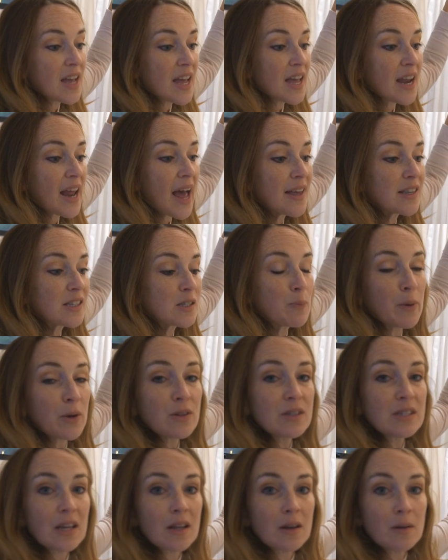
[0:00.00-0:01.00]
it has
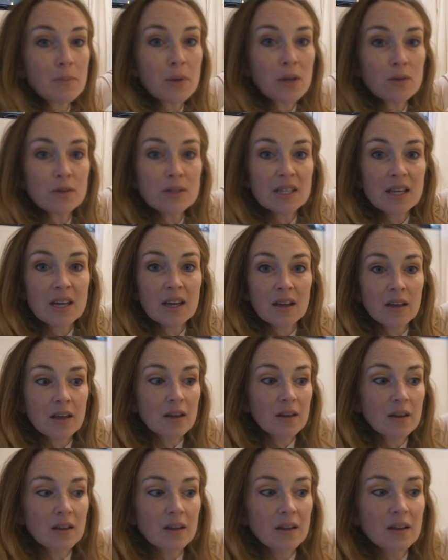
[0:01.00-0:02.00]
built-in music.
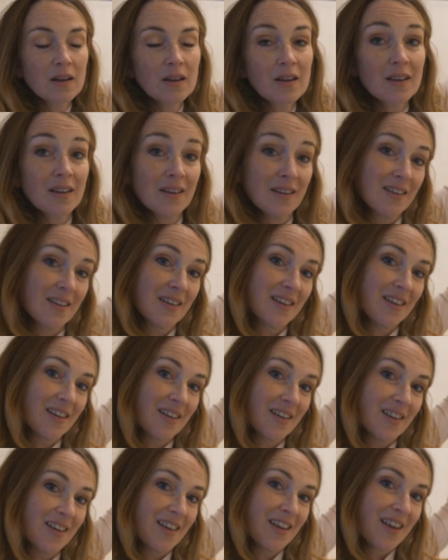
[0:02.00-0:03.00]

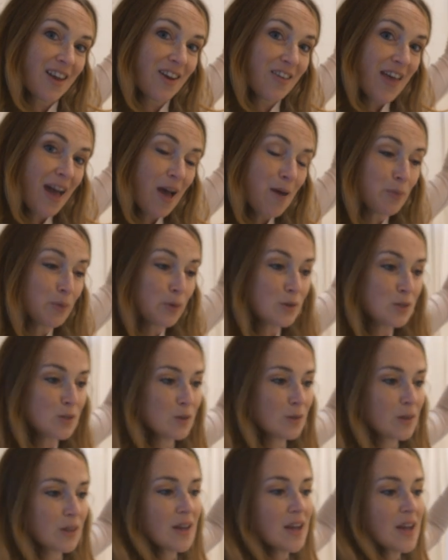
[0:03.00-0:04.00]
Hear that
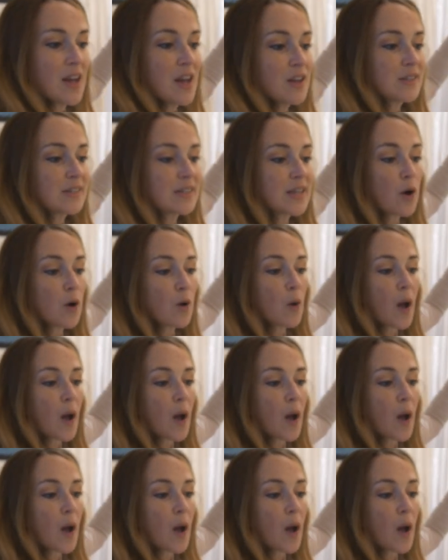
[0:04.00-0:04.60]
Bluetooth? So